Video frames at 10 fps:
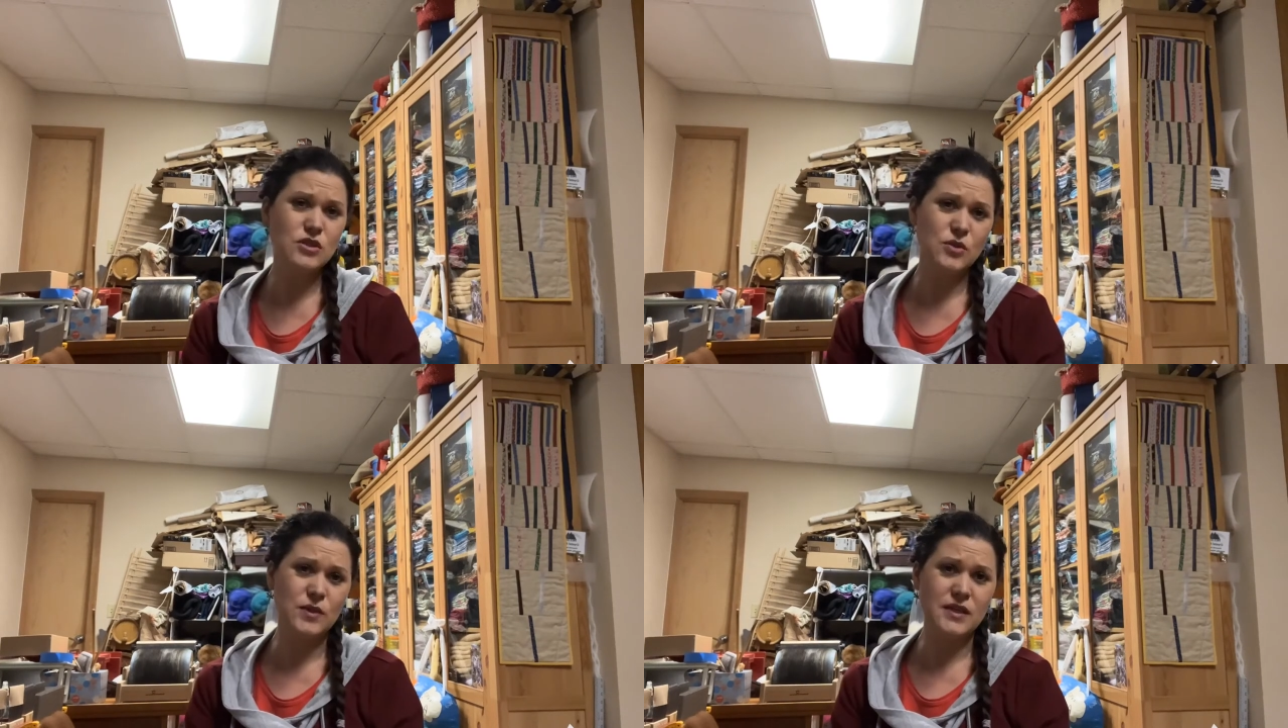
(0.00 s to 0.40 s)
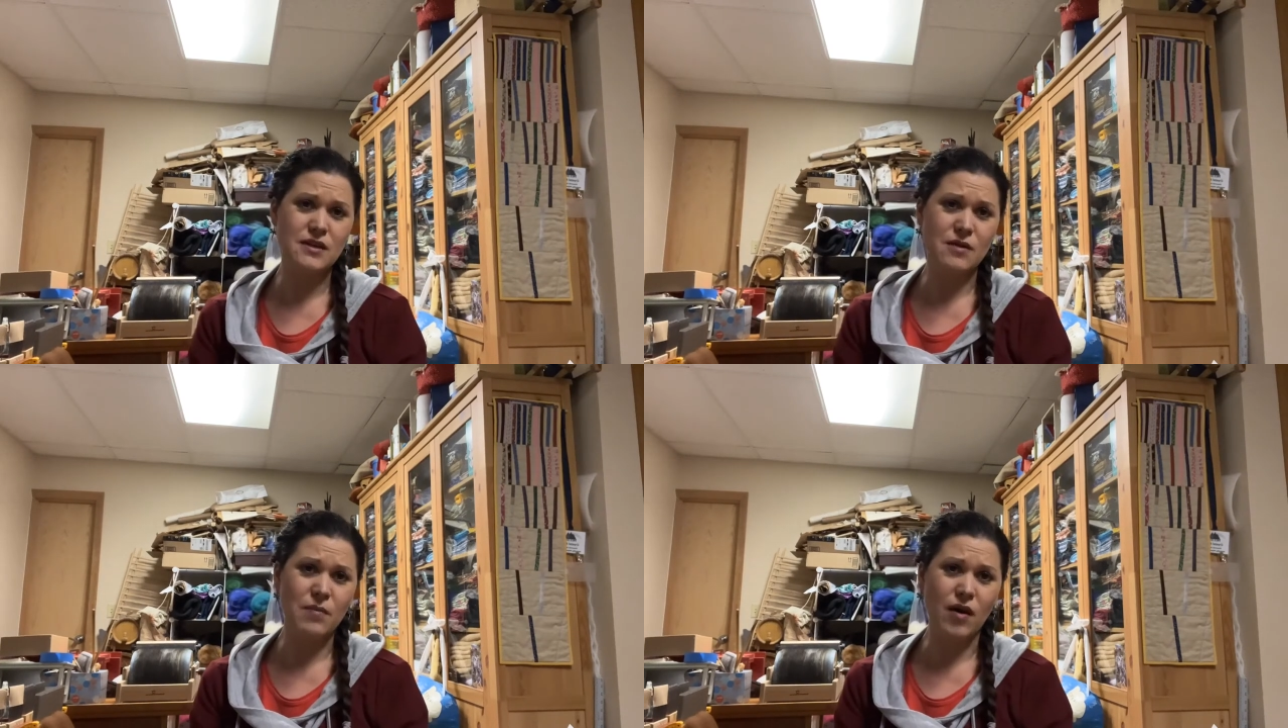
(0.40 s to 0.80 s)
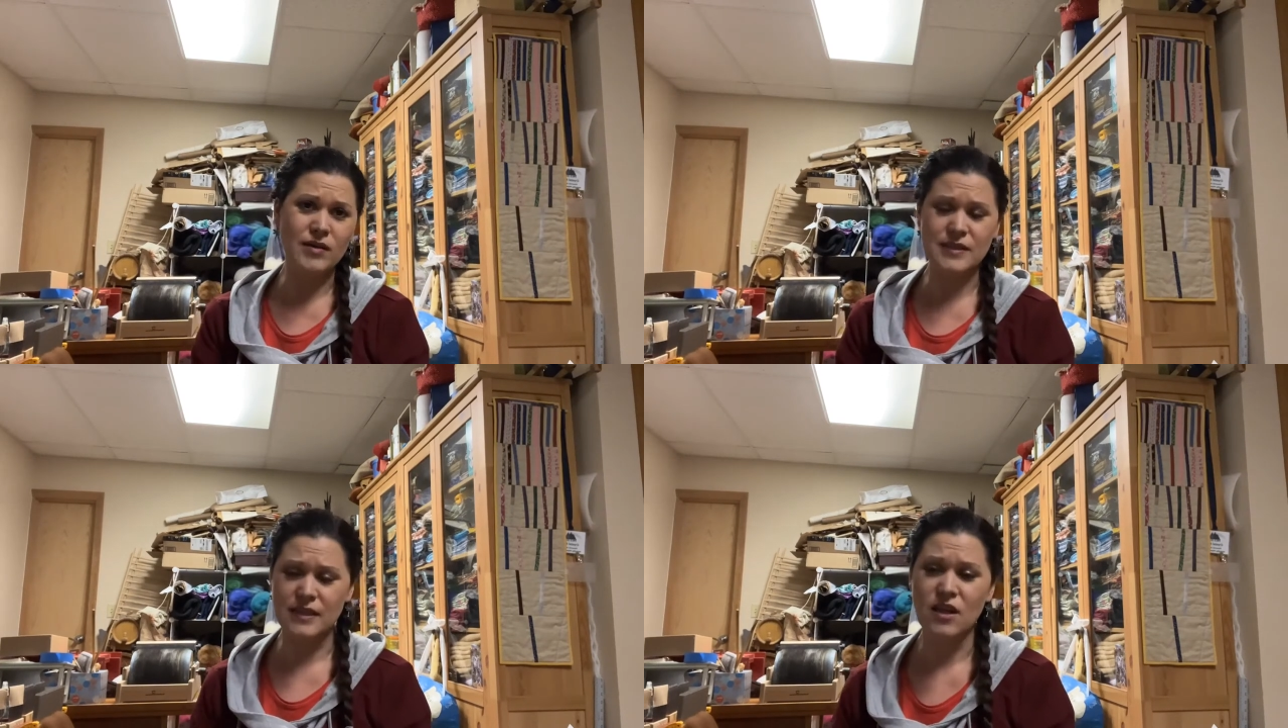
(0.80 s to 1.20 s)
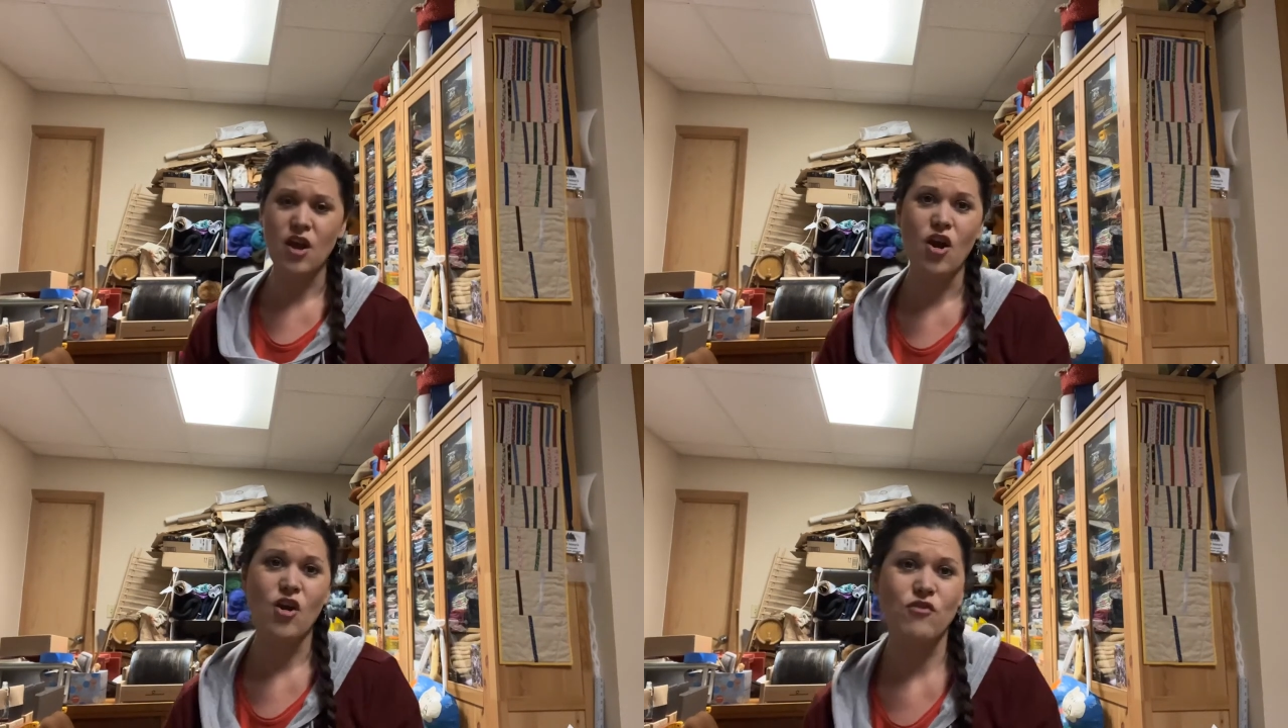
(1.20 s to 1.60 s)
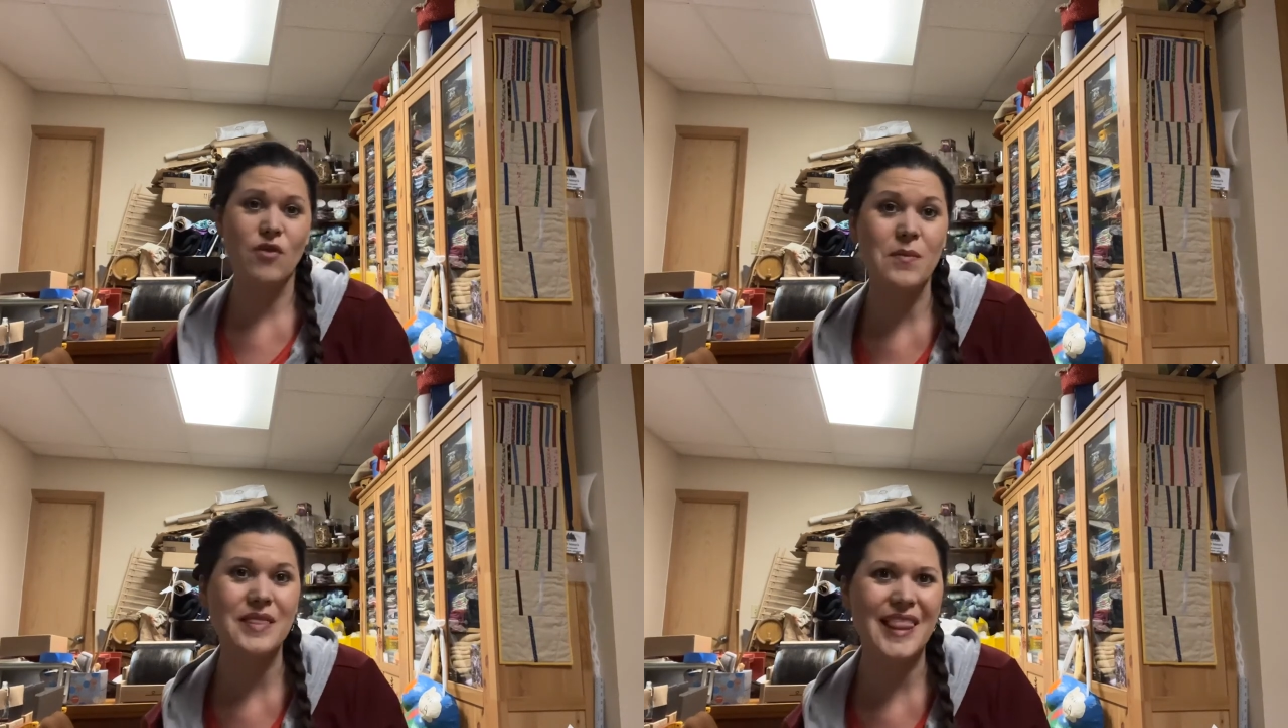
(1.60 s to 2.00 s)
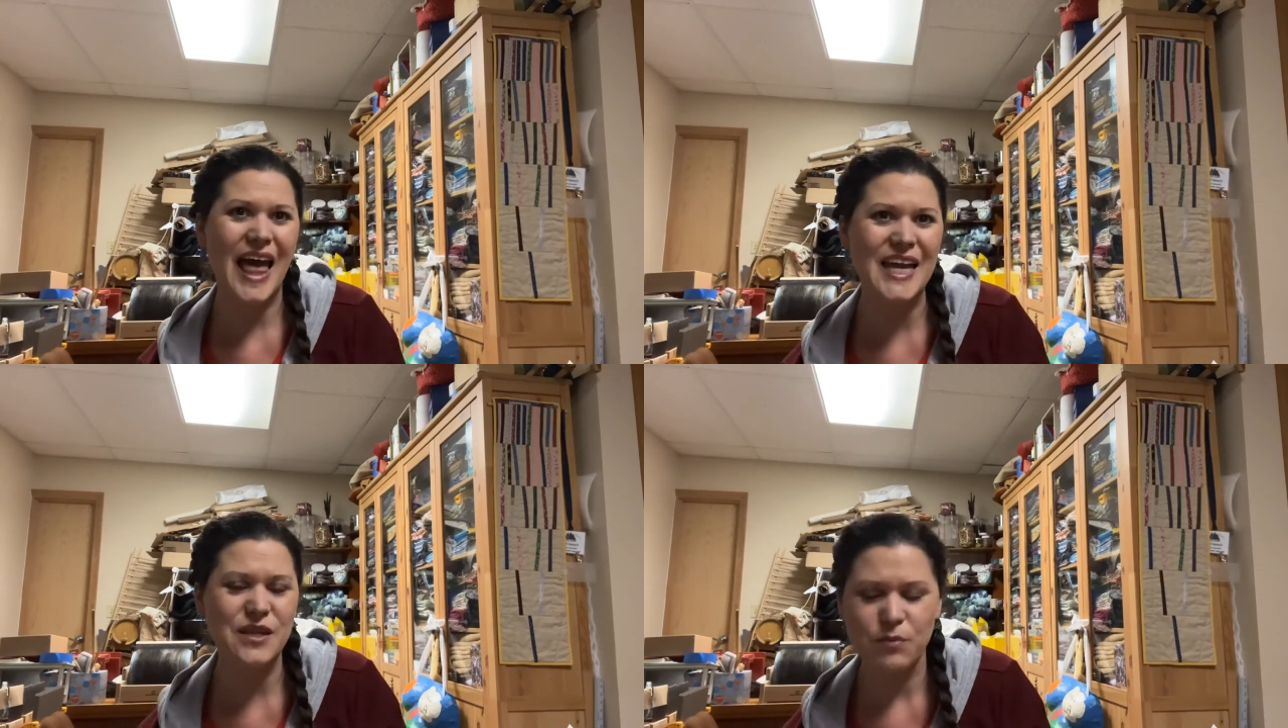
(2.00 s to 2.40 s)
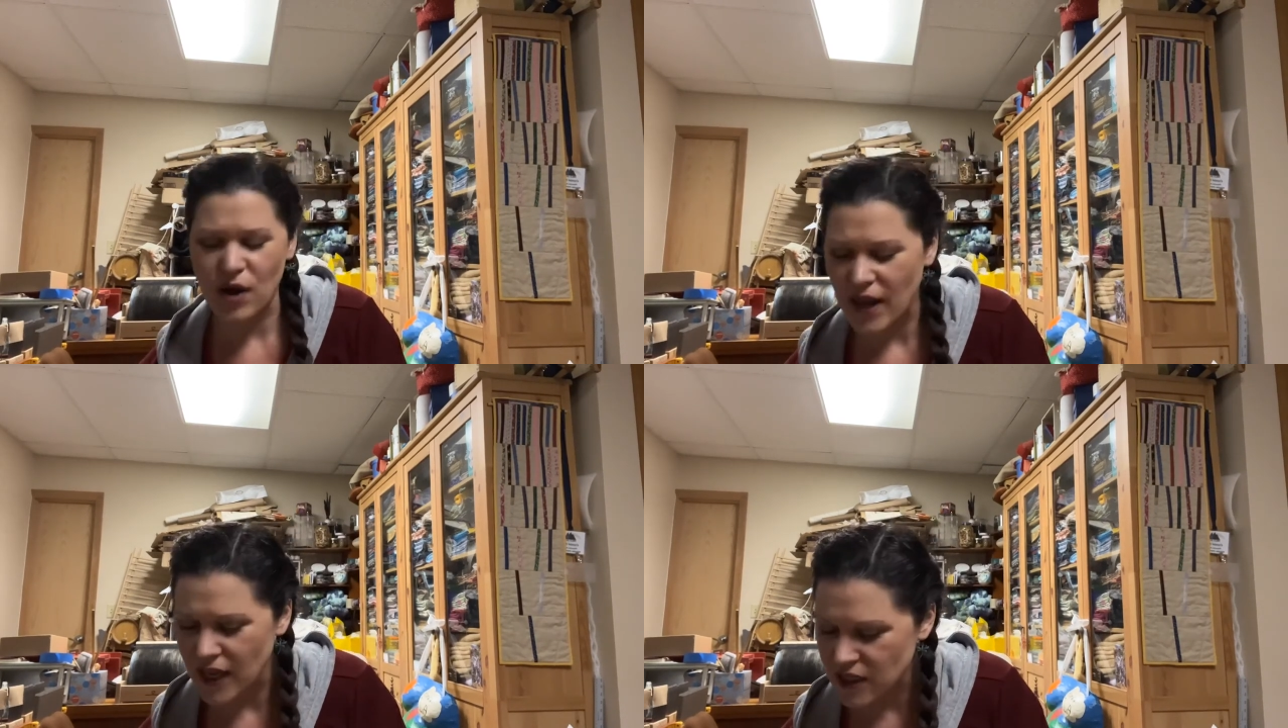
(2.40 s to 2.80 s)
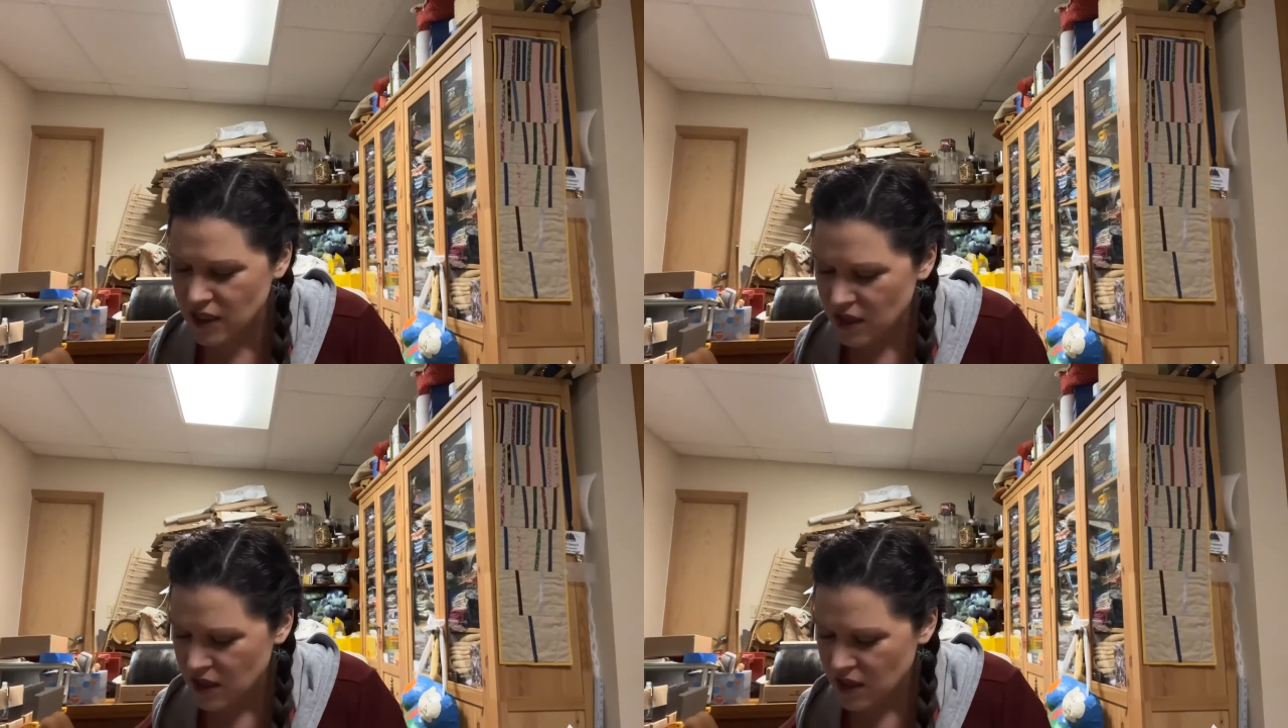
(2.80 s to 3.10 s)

doing an unboxing from Lion Brand.